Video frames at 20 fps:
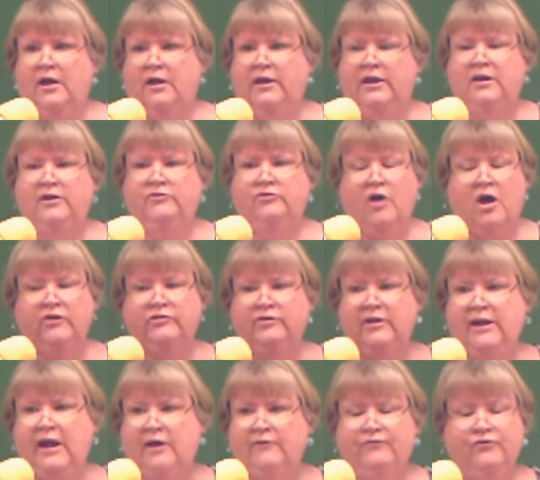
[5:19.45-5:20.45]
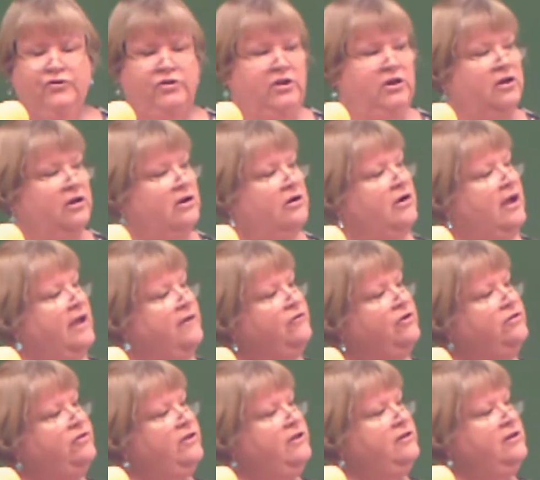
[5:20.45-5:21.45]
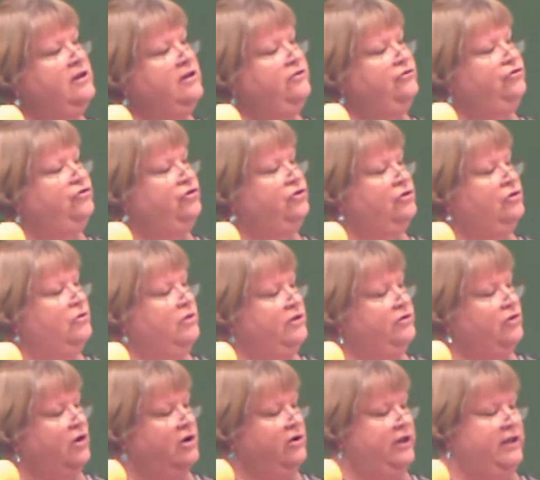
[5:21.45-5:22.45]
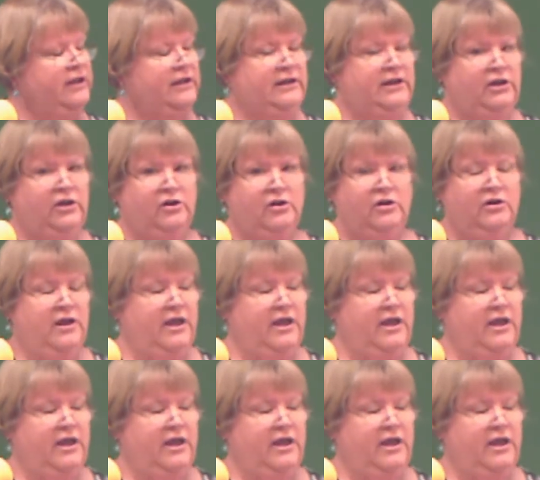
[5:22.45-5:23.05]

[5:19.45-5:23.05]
It is all set out for the year. Everything that is due is already in here.